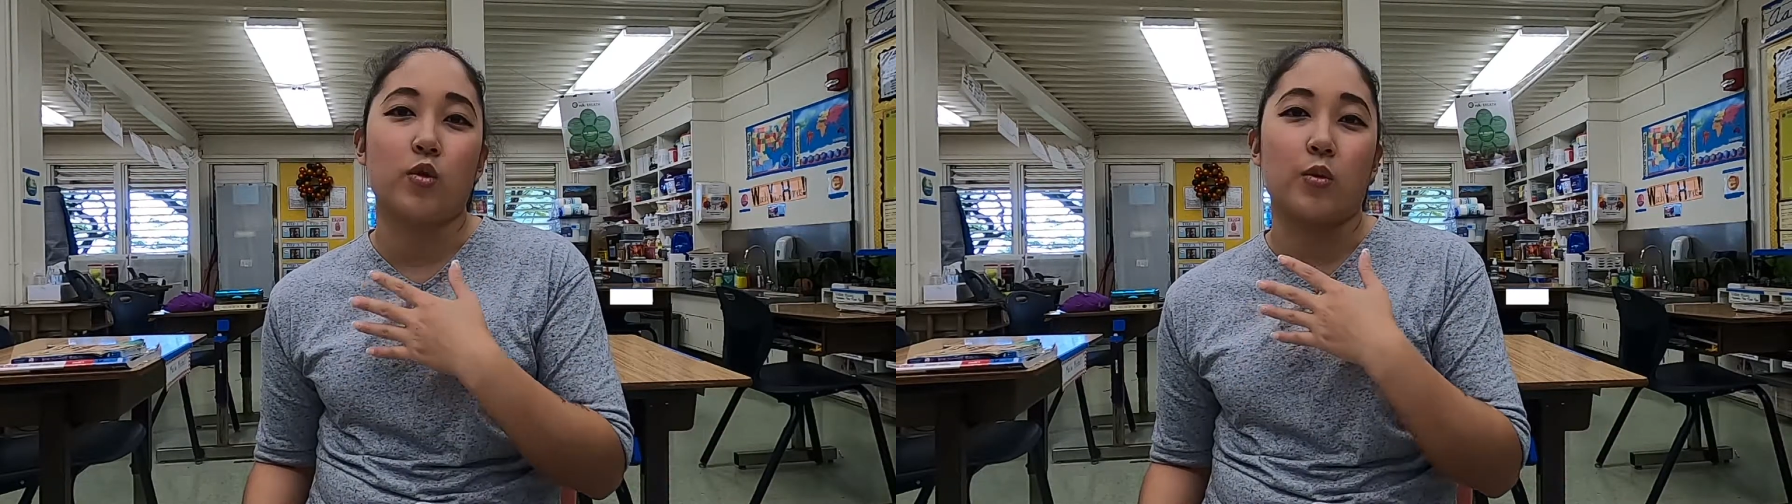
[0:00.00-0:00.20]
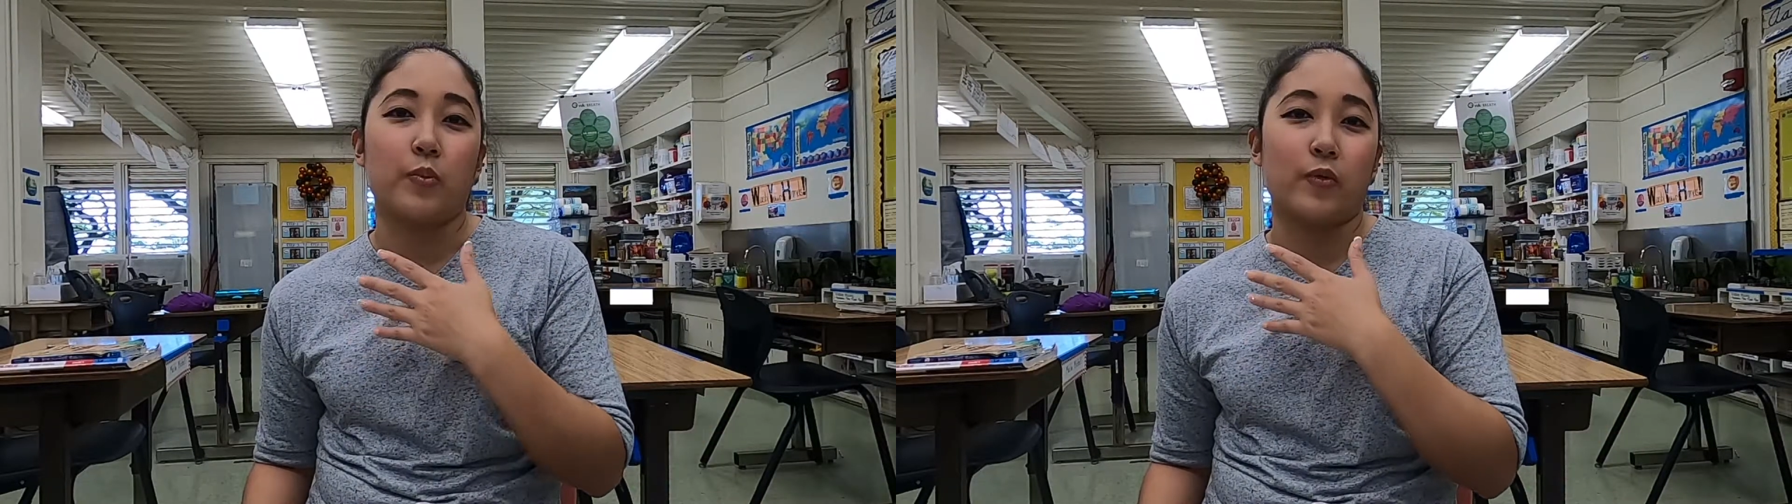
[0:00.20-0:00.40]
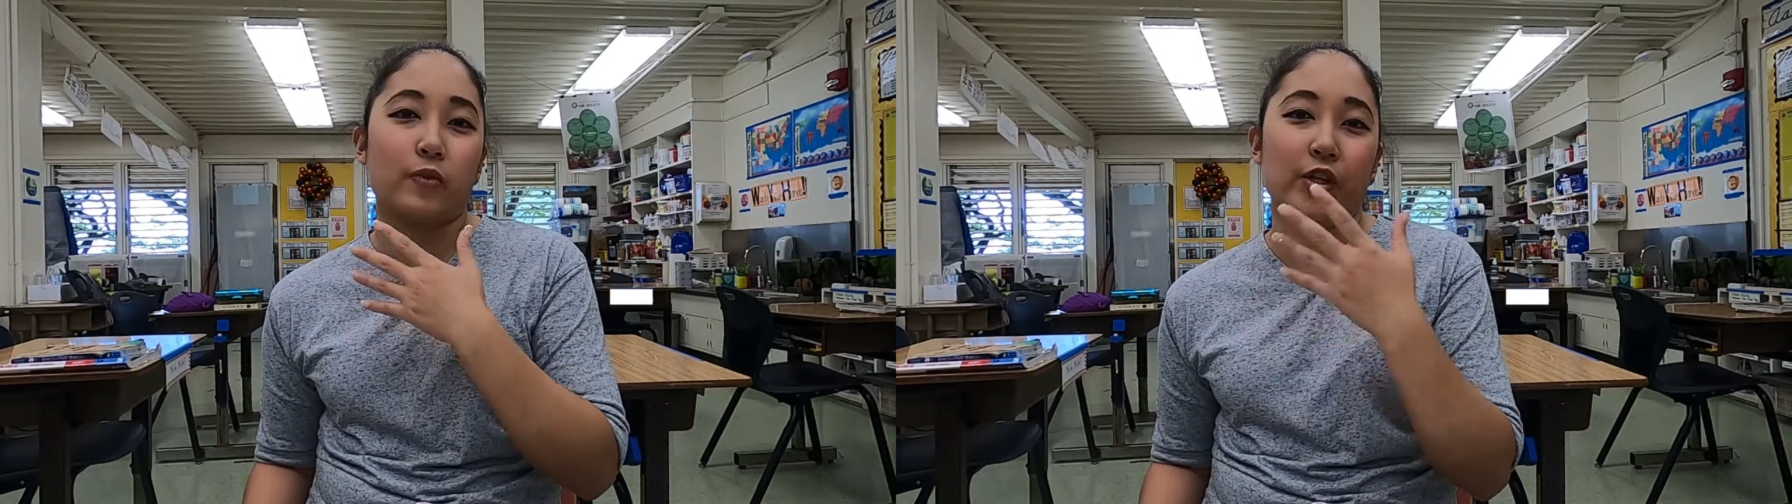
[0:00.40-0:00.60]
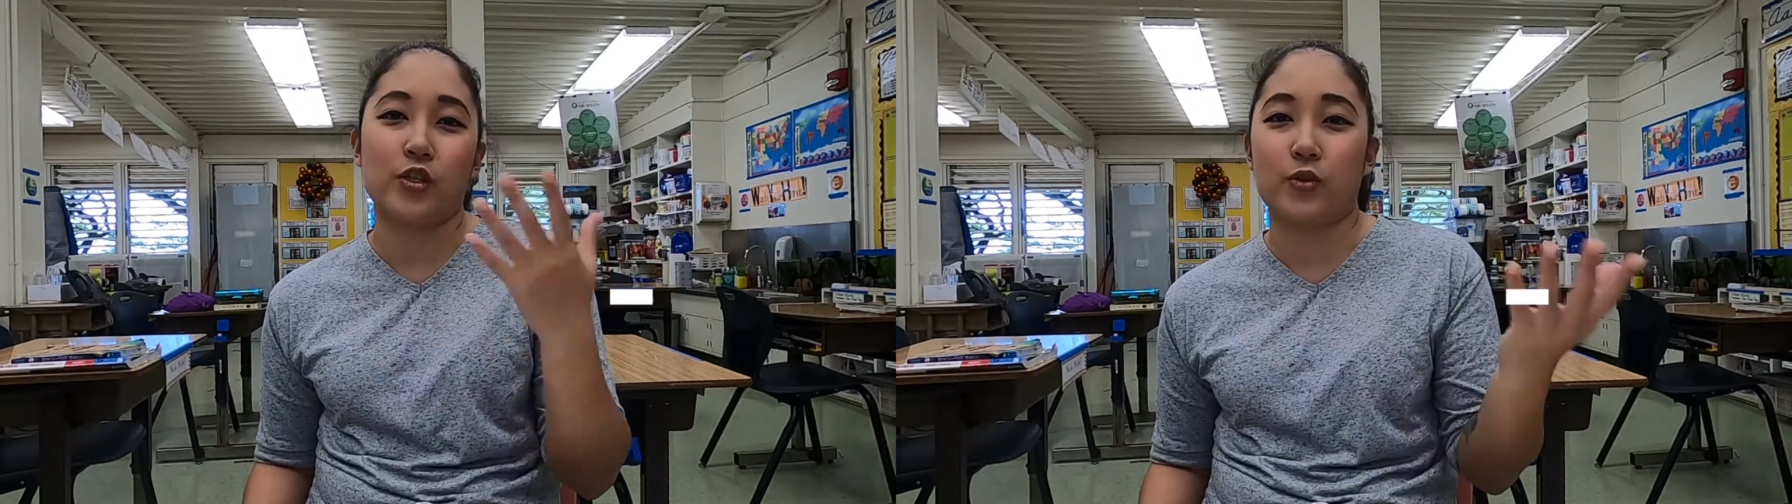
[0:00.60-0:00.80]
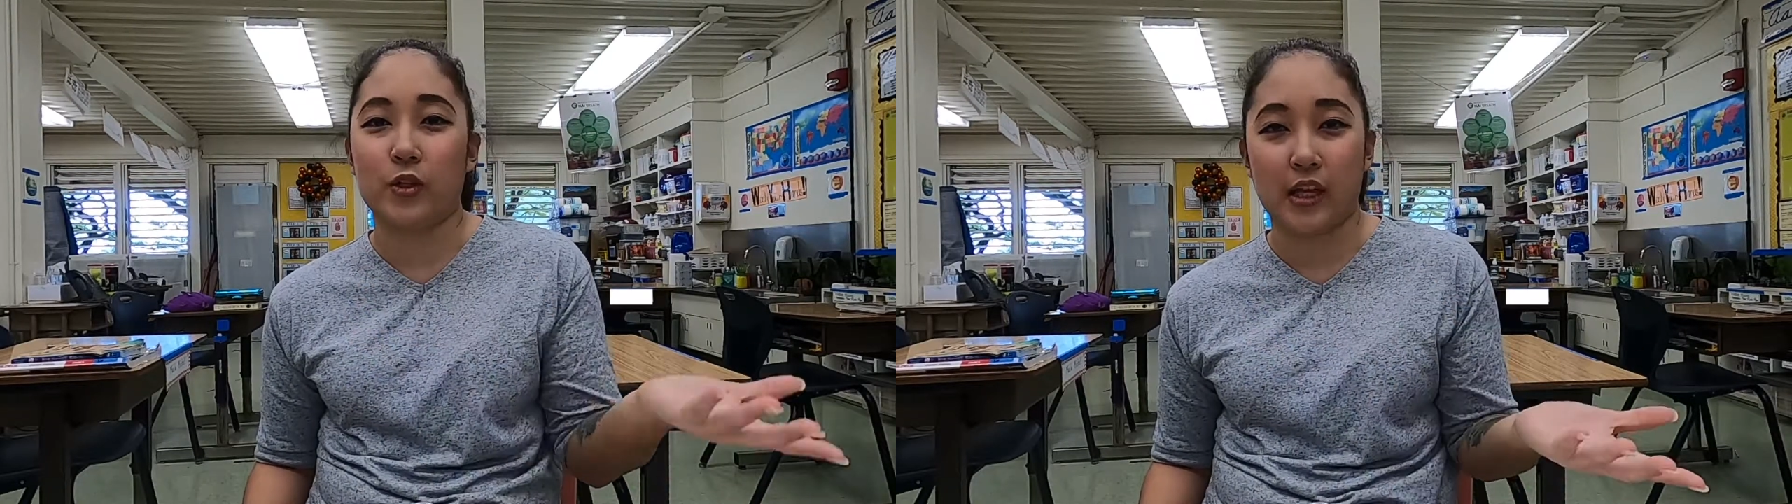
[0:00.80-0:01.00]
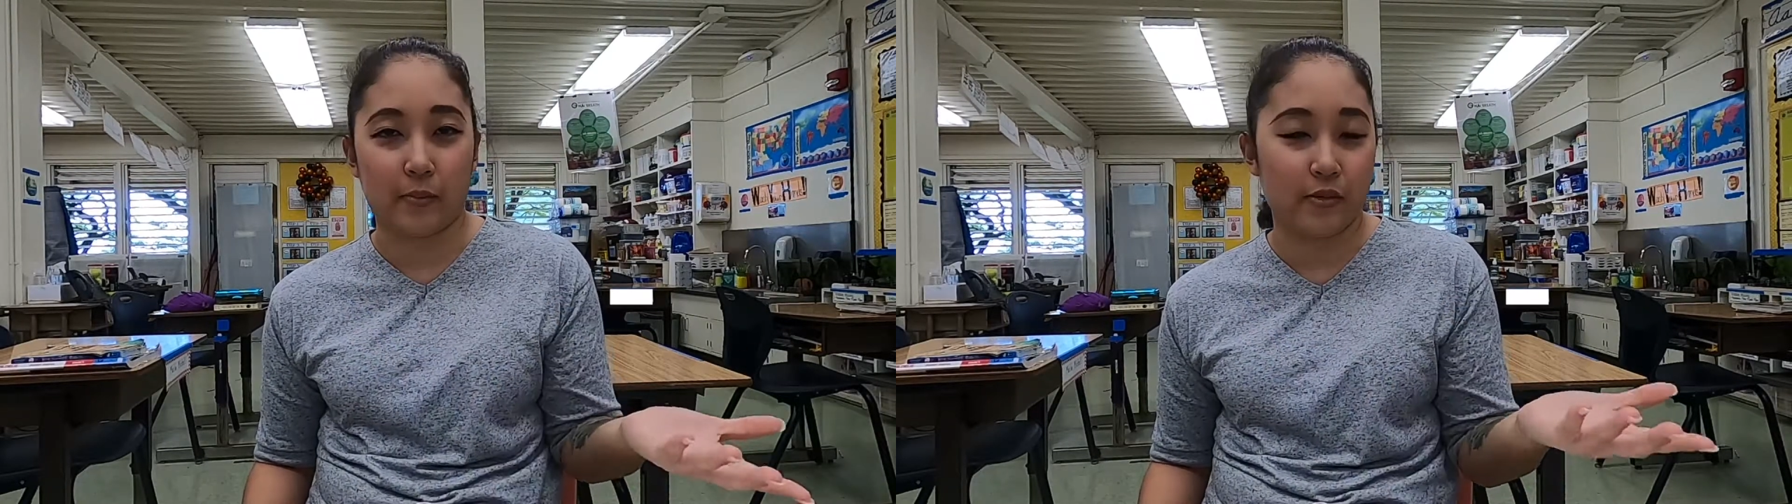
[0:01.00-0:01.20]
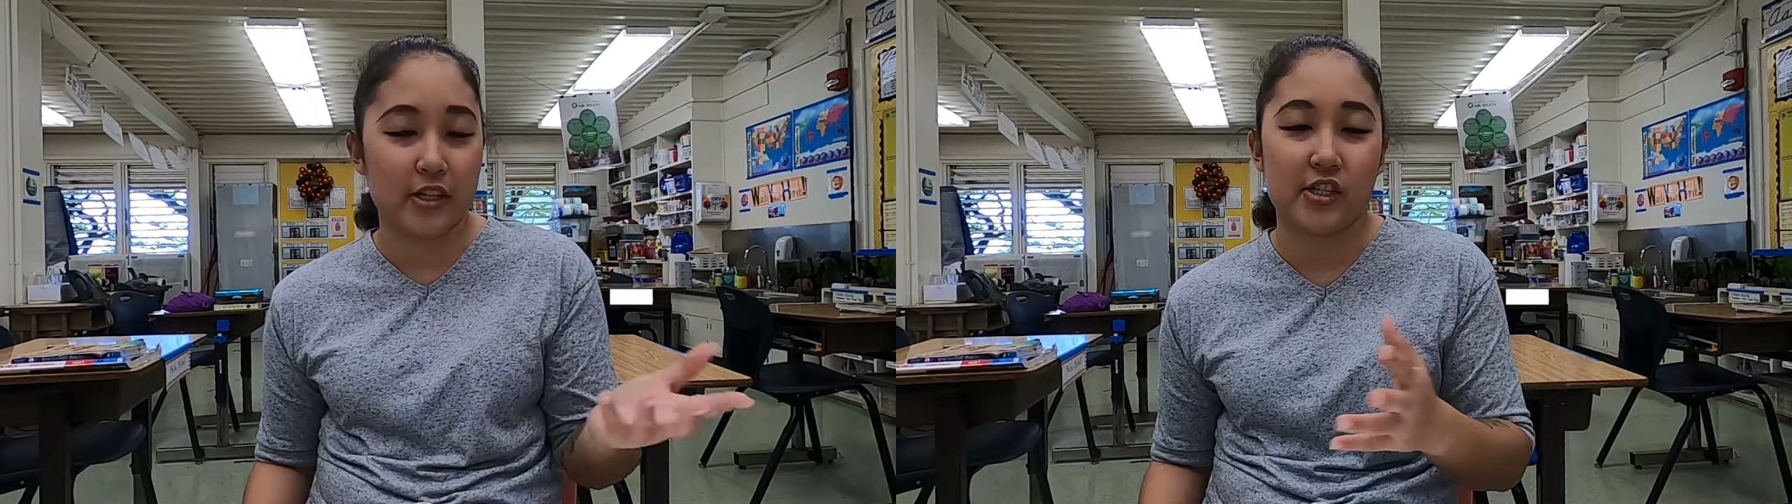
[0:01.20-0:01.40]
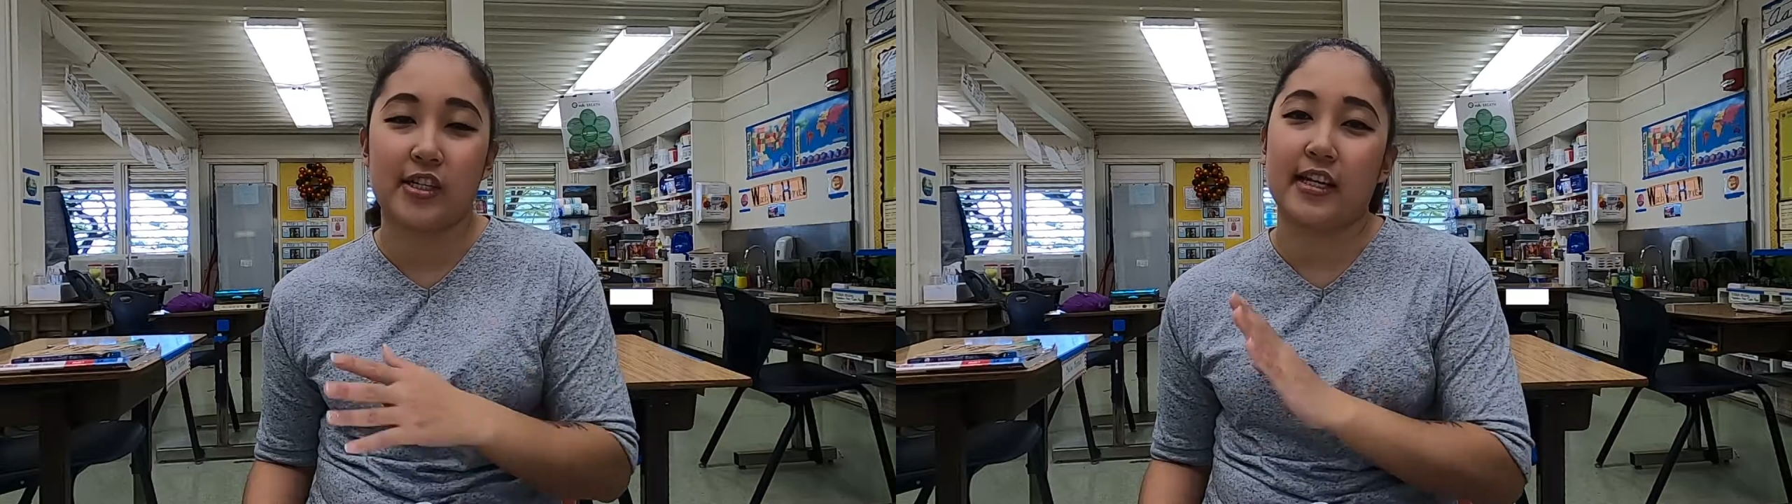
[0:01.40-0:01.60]
or professional
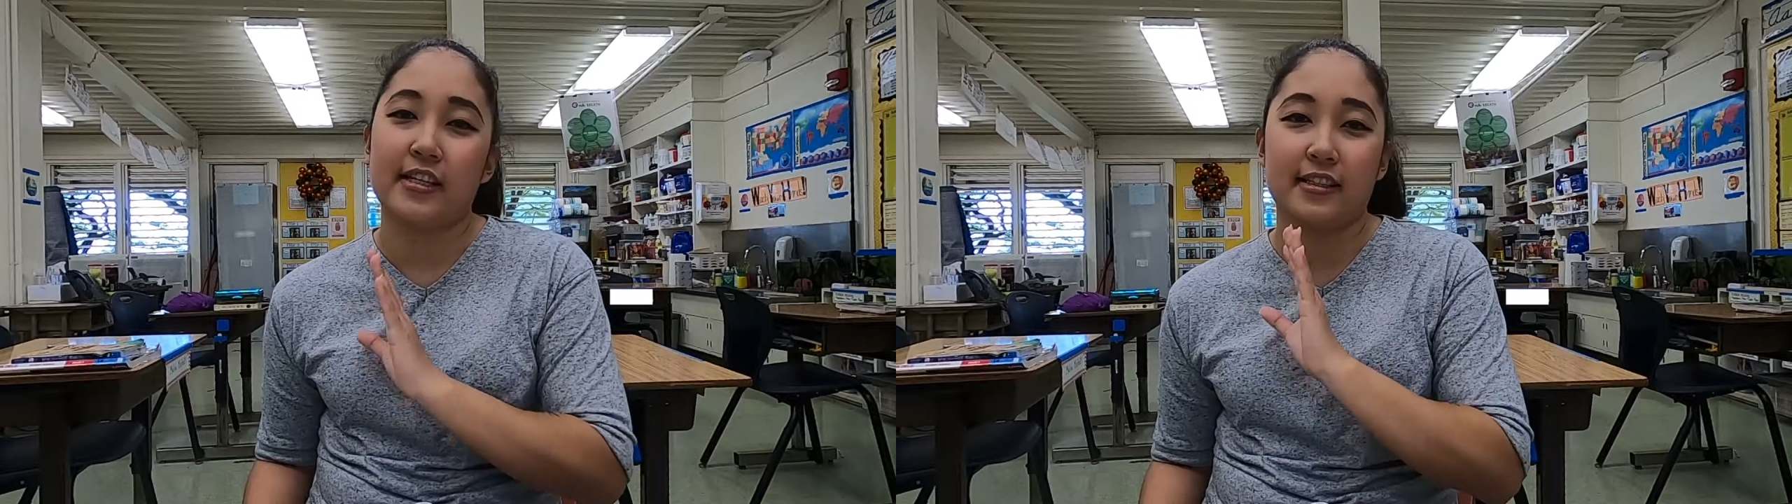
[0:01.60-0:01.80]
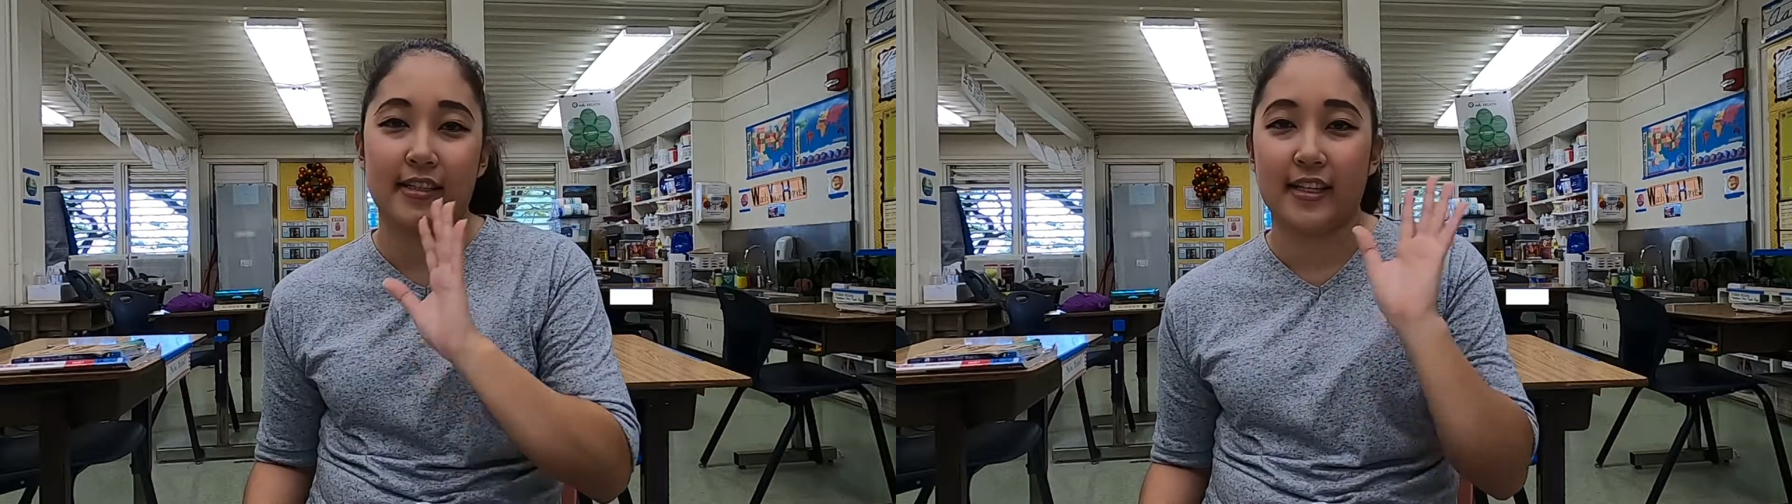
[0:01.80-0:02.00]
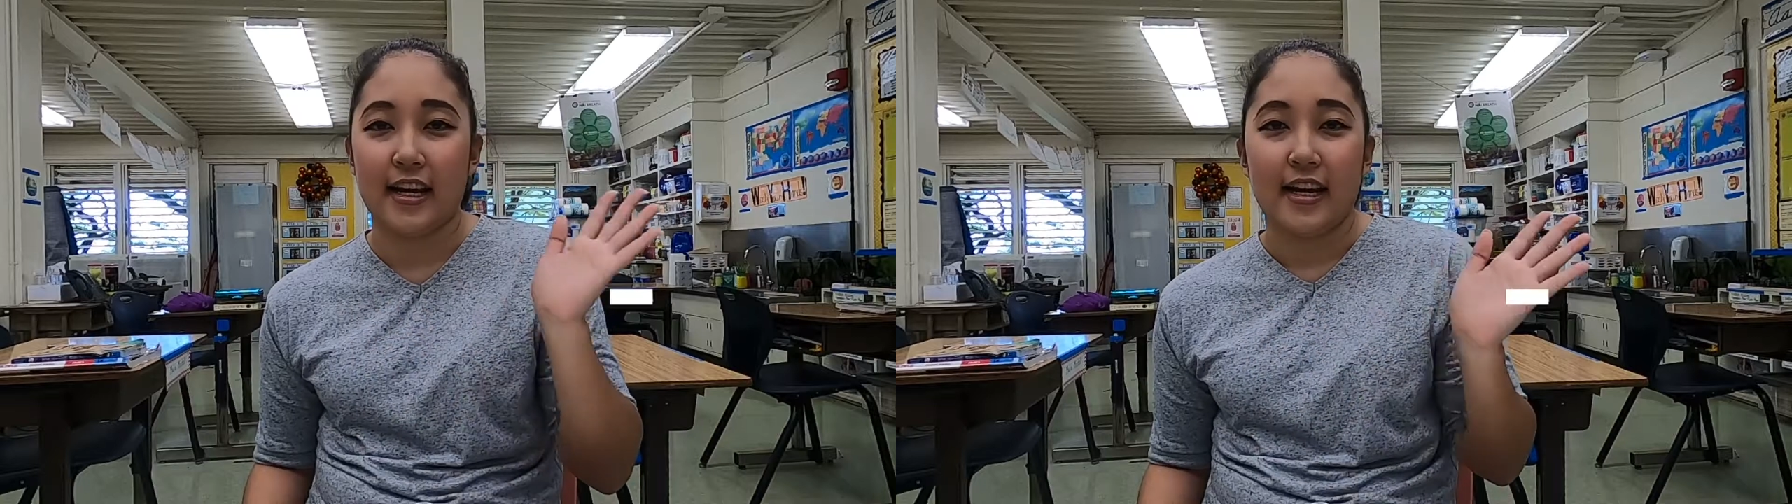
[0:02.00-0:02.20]
collaboration days and